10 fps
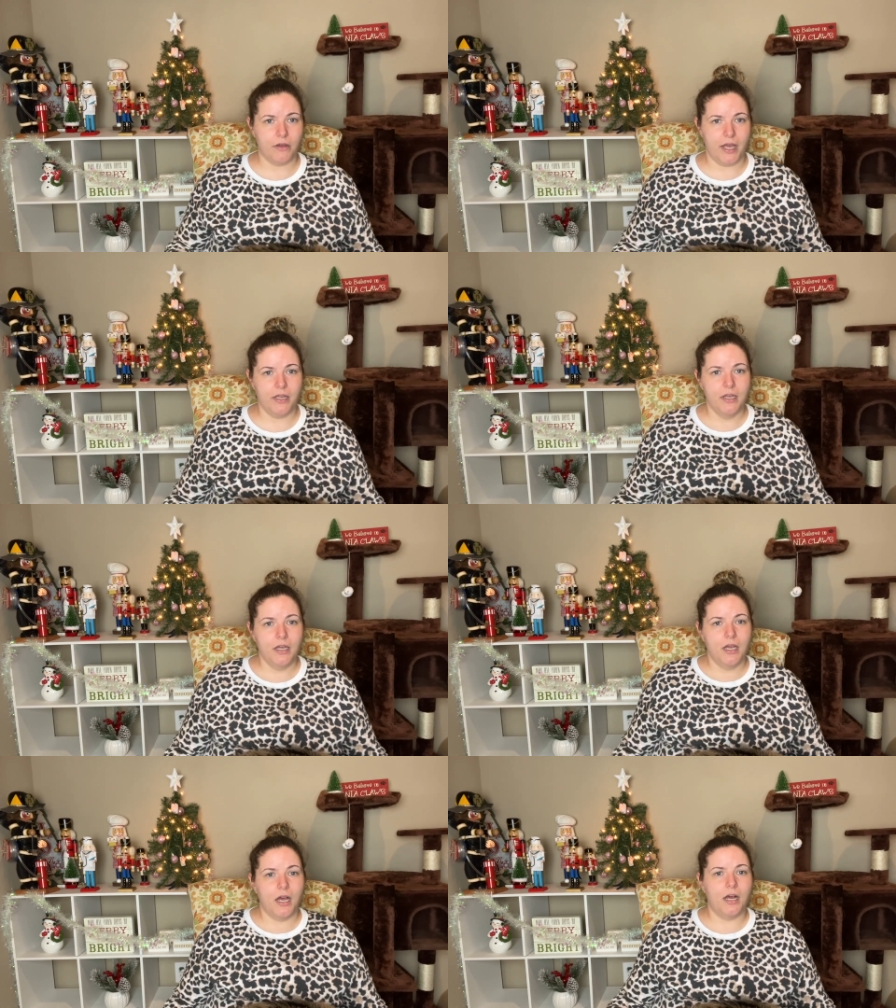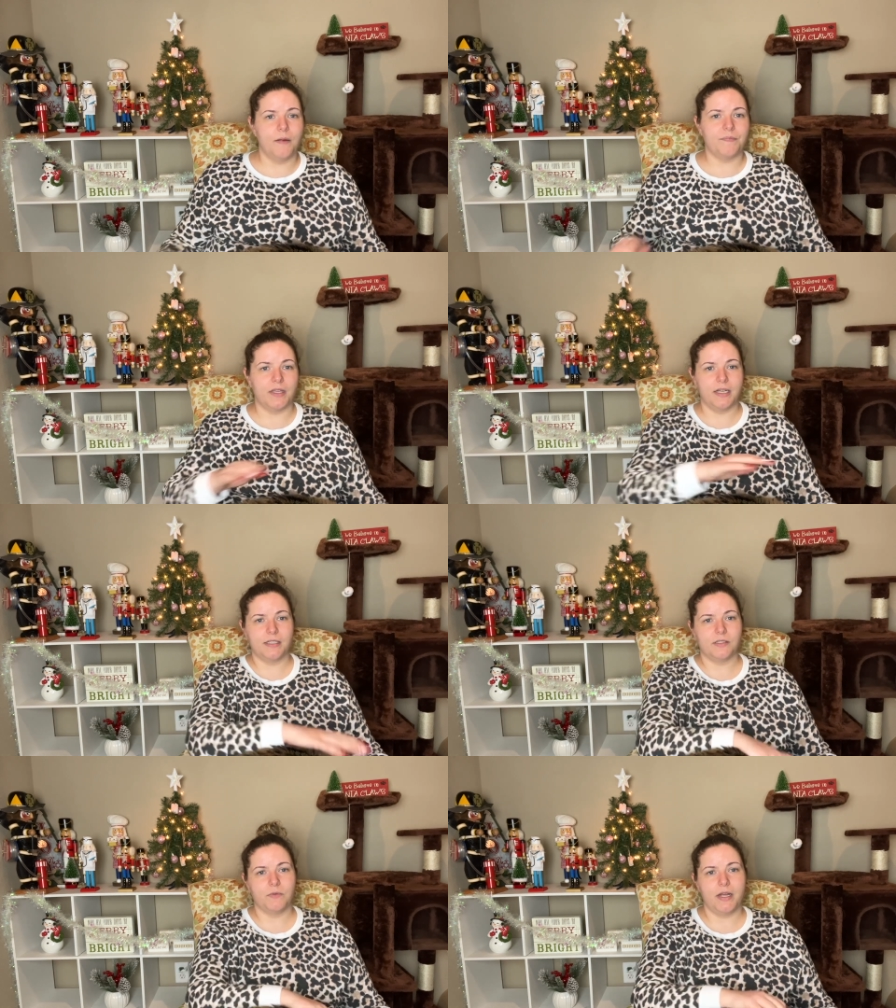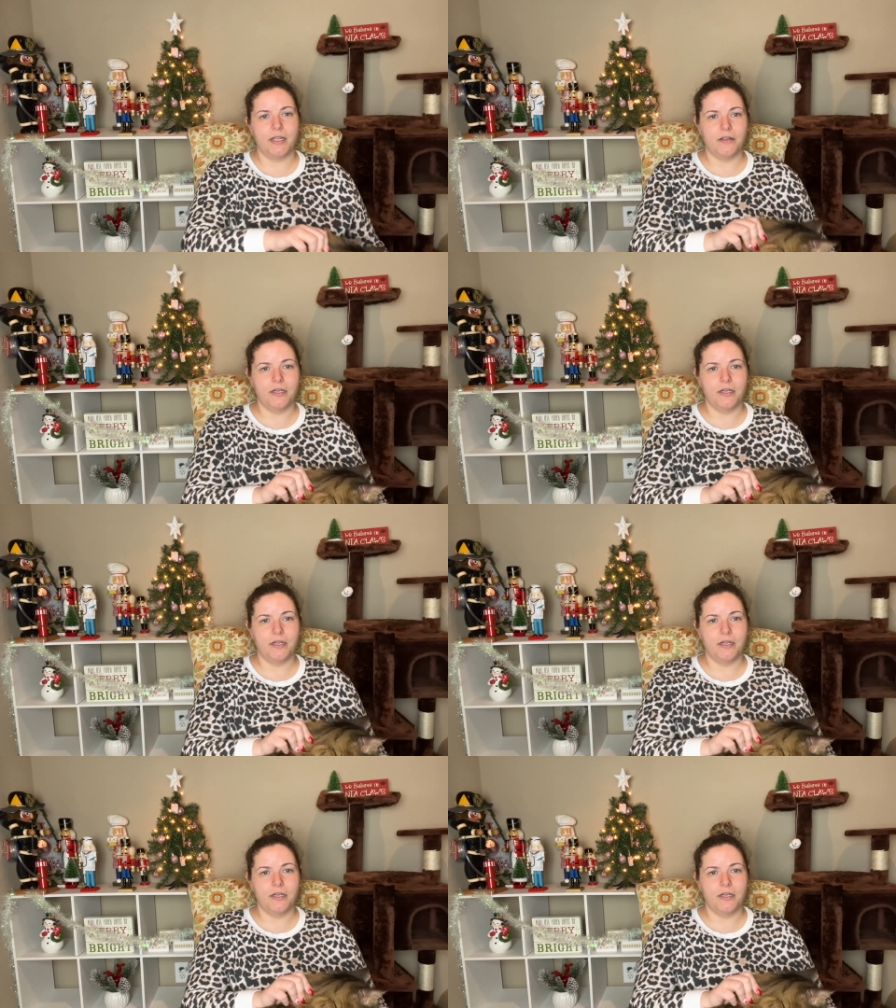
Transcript: Okay. Um, and he's right here.